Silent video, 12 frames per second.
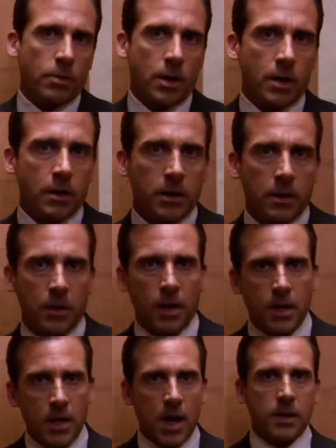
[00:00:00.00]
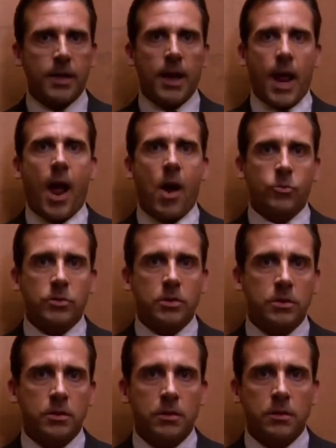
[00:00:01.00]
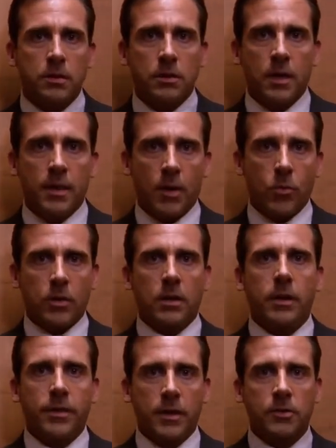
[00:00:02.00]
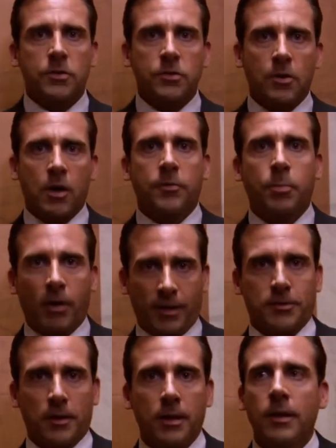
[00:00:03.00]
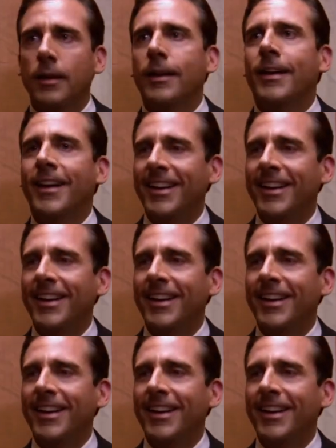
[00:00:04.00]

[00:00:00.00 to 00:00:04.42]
in my brain that I cannot get out and that one little thing is a soft pretzel.